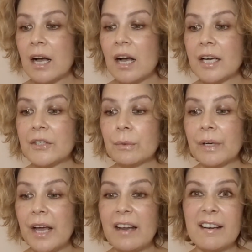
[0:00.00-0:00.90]
I do it
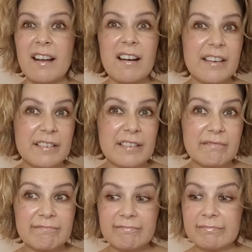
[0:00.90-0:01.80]
at night
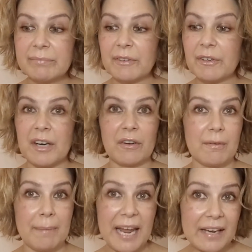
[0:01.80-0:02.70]
before I go to
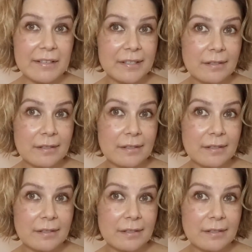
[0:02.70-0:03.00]
bed,